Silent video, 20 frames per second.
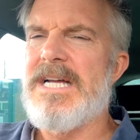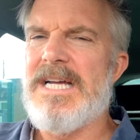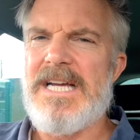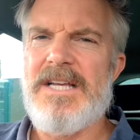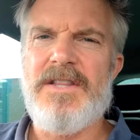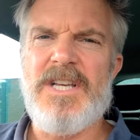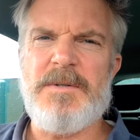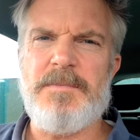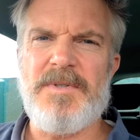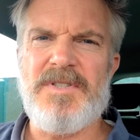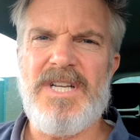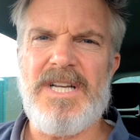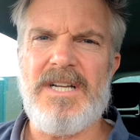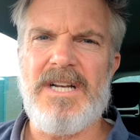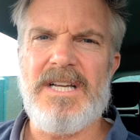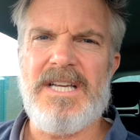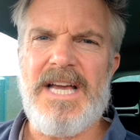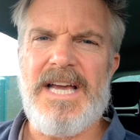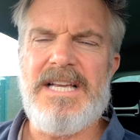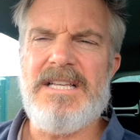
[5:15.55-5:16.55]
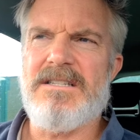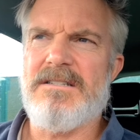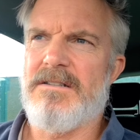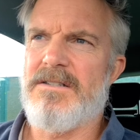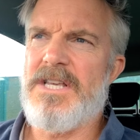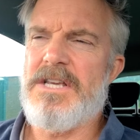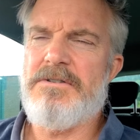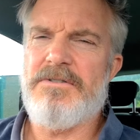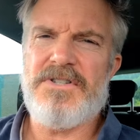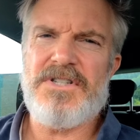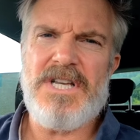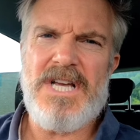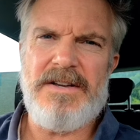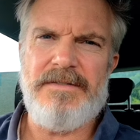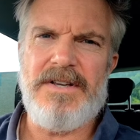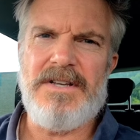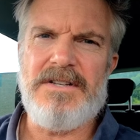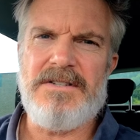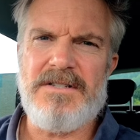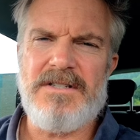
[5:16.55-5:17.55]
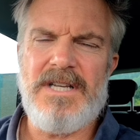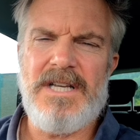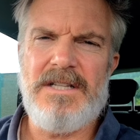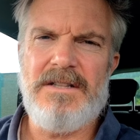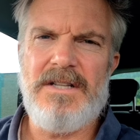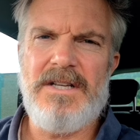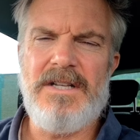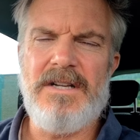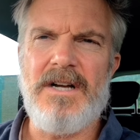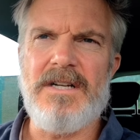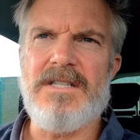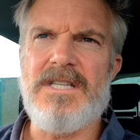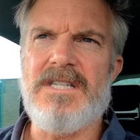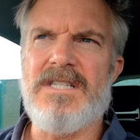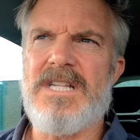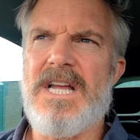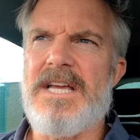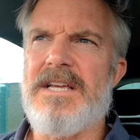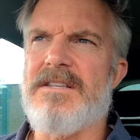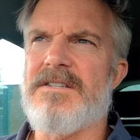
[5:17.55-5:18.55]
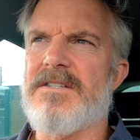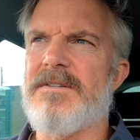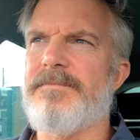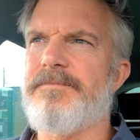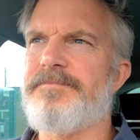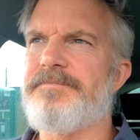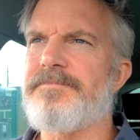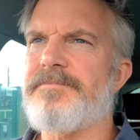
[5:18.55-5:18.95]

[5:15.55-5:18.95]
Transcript: in this particular case, the Secret Service in the United States